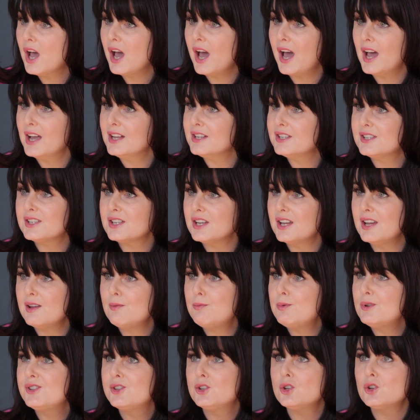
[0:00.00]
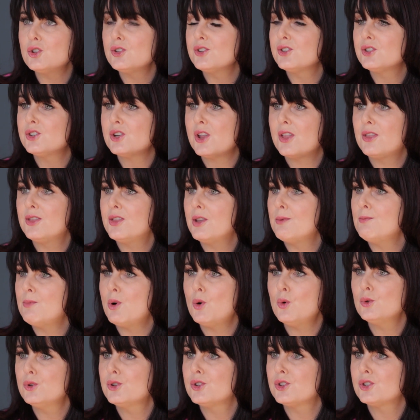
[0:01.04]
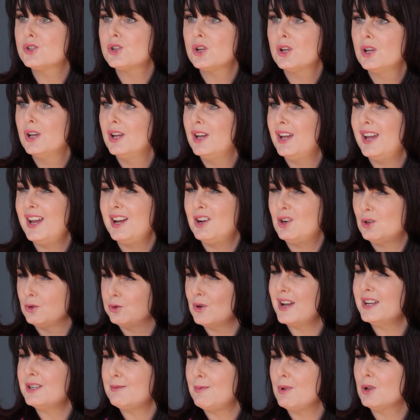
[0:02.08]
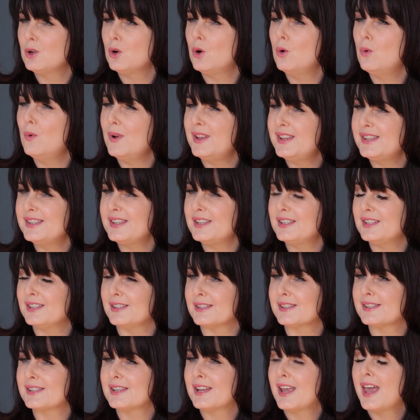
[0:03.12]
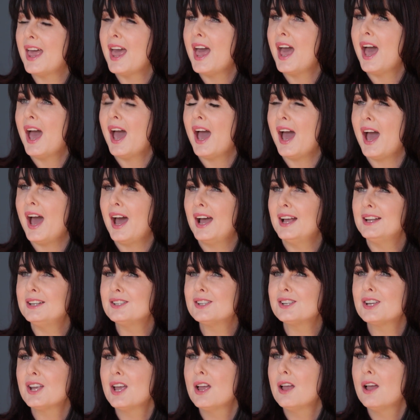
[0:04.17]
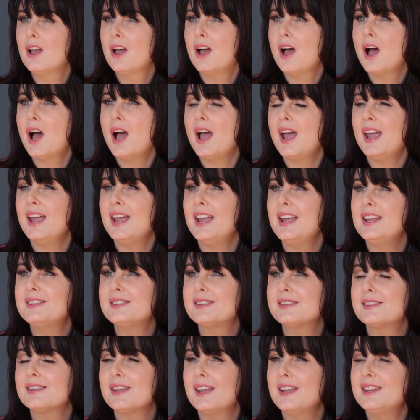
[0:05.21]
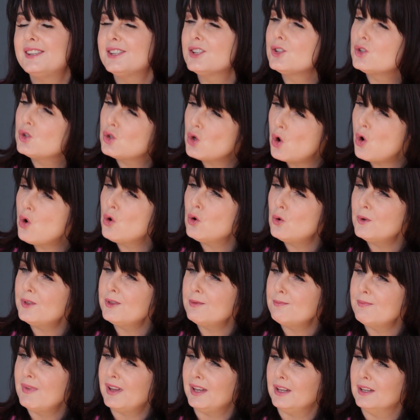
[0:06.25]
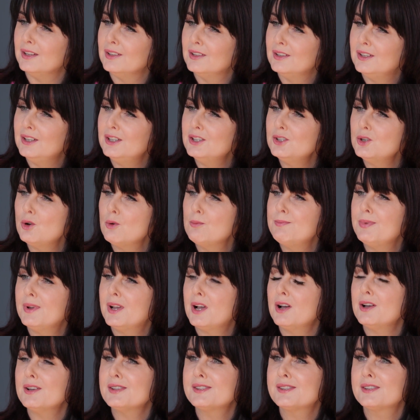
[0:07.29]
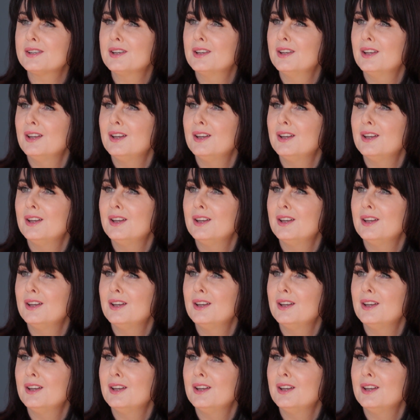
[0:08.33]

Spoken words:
And it was just the most incredible coincidence. And it stuck with me, because